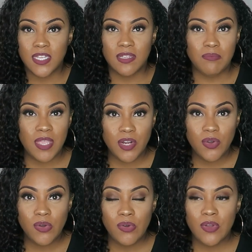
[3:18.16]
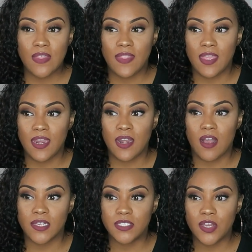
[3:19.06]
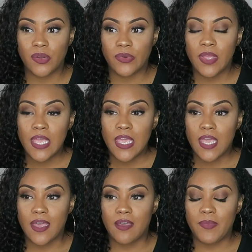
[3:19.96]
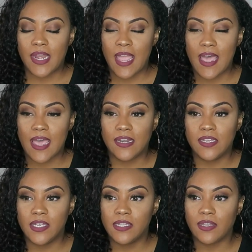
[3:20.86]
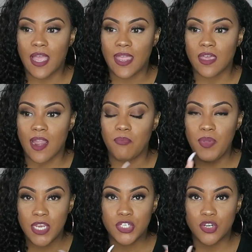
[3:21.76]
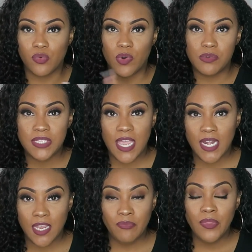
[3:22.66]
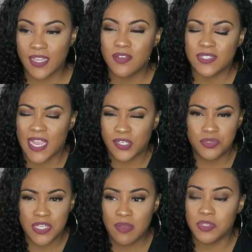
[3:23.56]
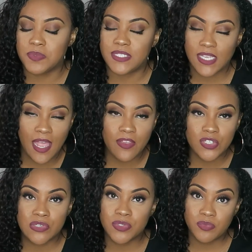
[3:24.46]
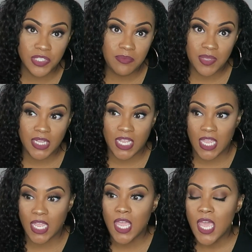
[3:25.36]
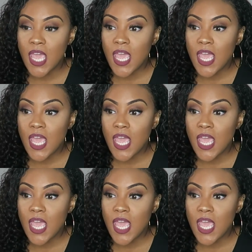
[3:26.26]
in the middle, and then also it had our picture rotating. I think it was 2 tables put together, so it was a really big thing.